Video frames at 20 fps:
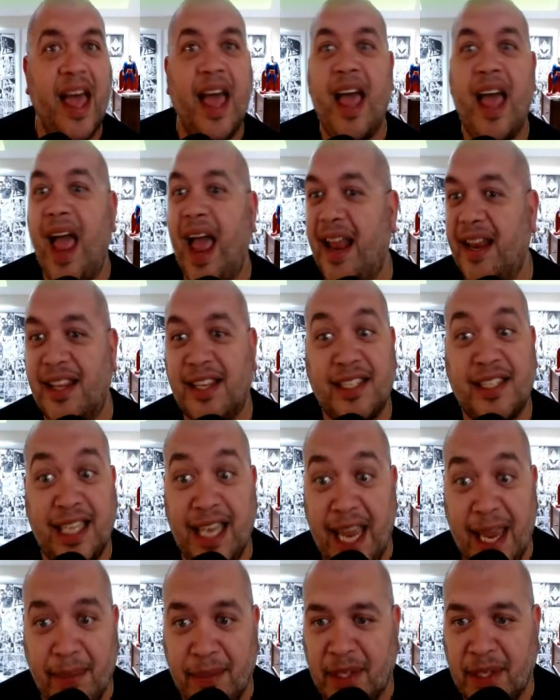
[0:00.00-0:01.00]
And to see
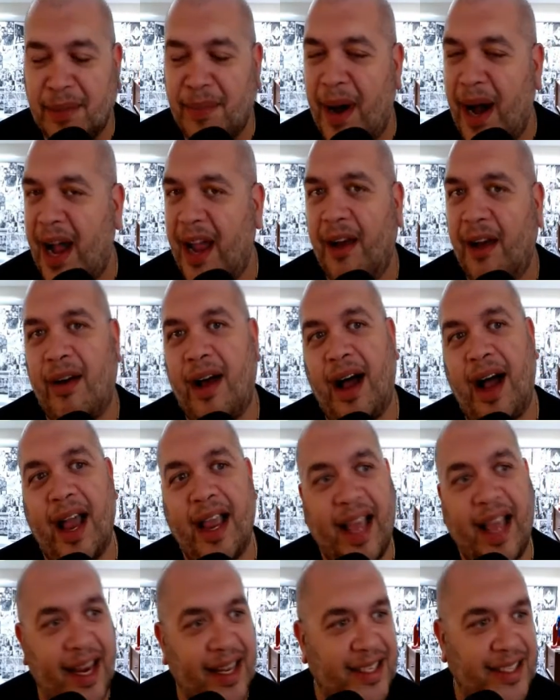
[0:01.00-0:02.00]
him smile, I
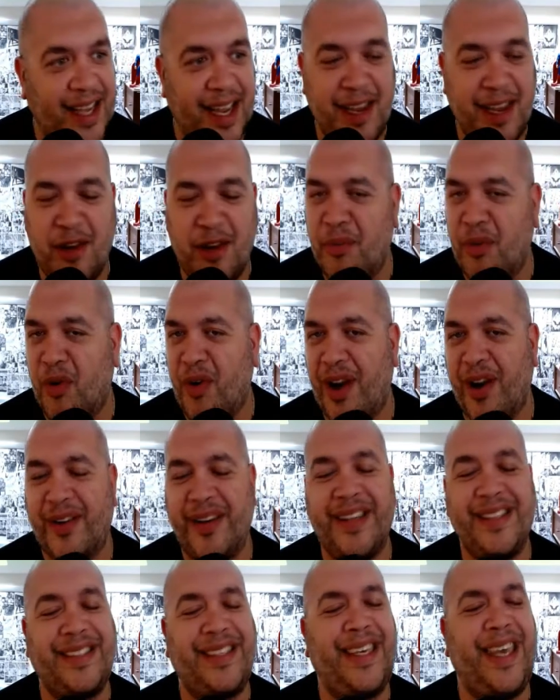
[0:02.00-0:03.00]
gotta say, Ewan McGregor
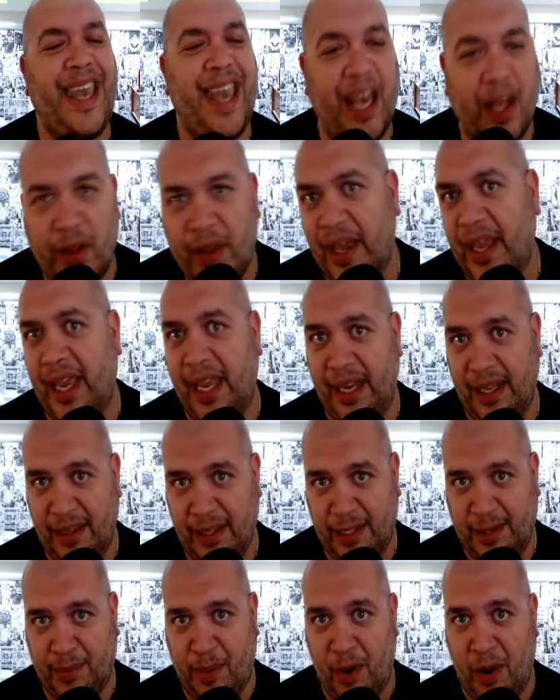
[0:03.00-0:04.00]
is killing it in this
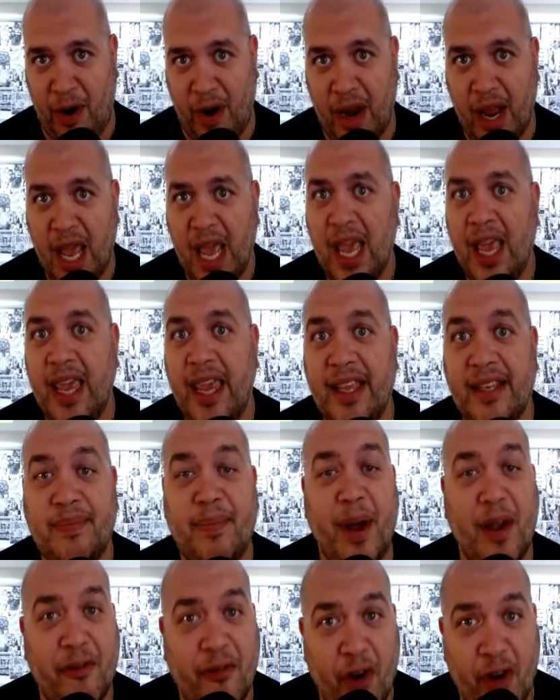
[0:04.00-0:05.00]
part. He is by
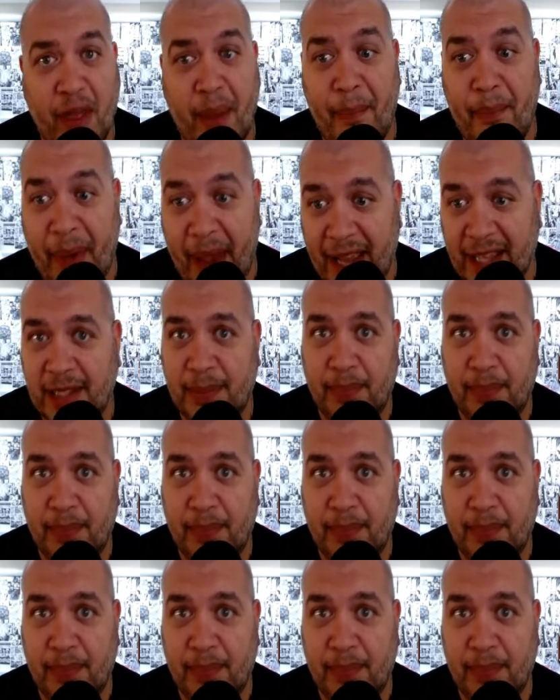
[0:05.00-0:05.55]
far the best